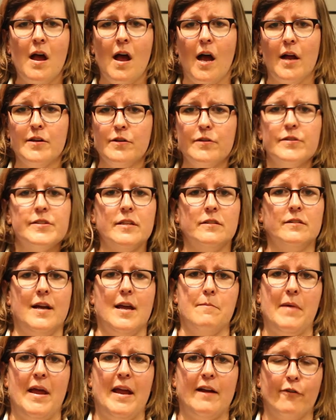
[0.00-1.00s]
and use the
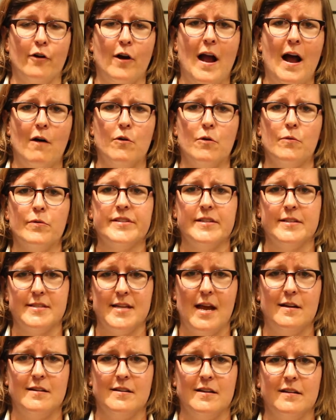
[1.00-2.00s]
land bank for how it was
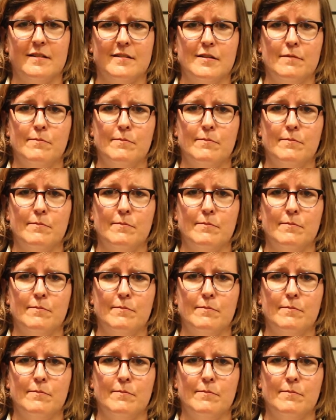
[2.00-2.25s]
intended to